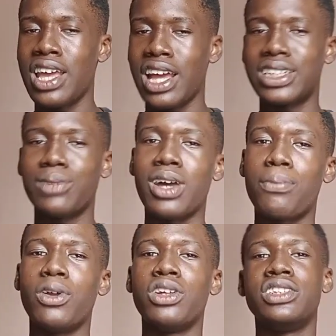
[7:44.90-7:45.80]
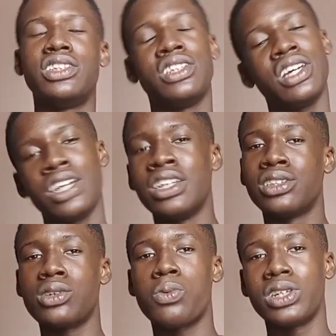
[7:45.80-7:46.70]
accept the apologies, then
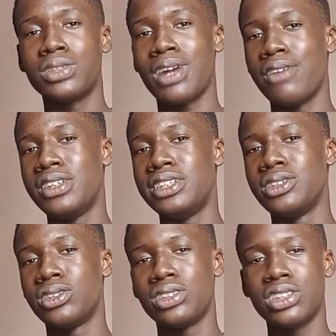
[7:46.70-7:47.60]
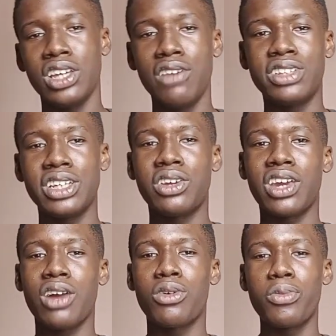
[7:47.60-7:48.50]
stop watching my videos. If you think you
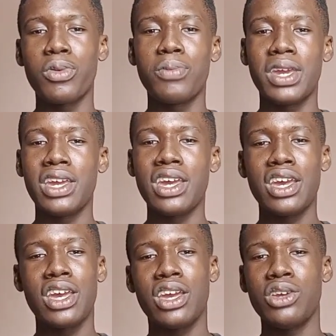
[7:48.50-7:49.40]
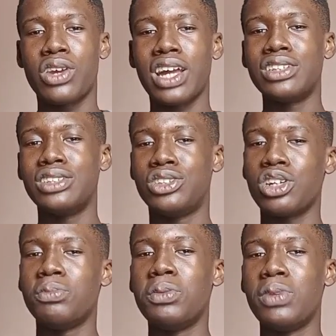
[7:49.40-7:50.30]
can't cope with me, you can't judge
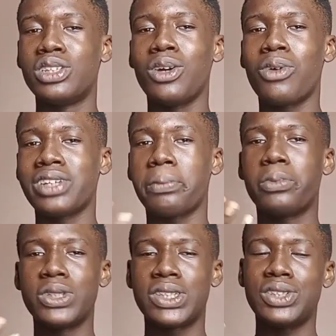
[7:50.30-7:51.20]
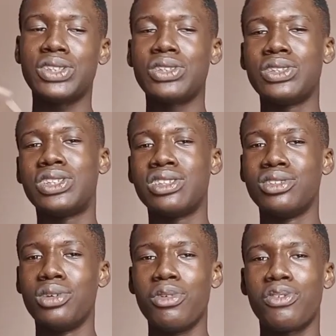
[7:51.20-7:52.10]
me based on what I post. You don't
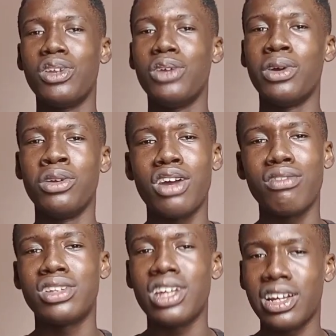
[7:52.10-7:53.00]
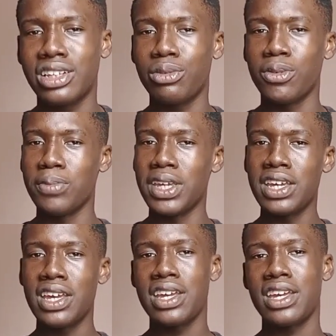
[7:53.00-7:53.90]
know me fully well. You haven't interacted with me.
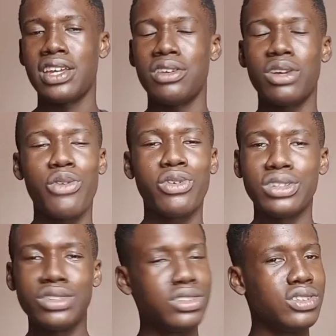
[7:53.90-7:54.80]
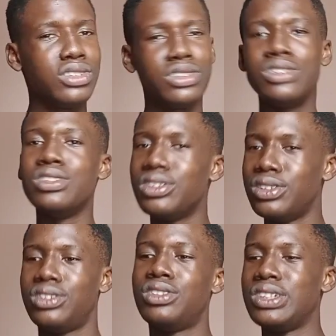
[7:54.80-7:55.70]
You haven't.
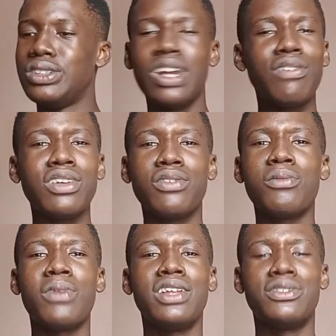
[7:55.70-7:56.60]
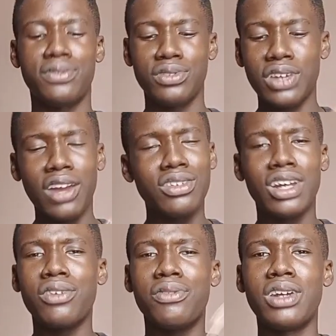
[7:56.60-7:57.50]
You haven't even made. You are
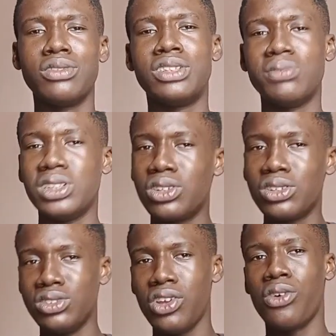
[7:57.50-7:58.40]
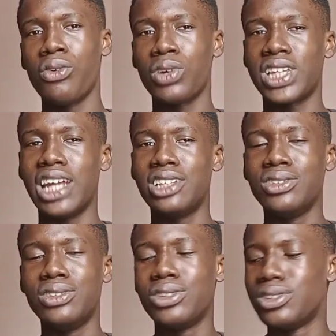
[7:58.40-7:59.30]
not friends with me. You don't know what I do.
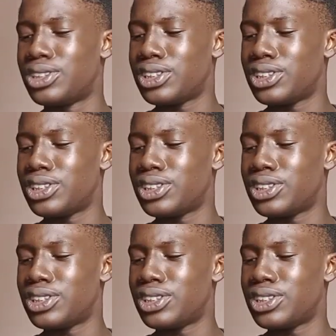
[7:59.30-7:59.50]
You don't.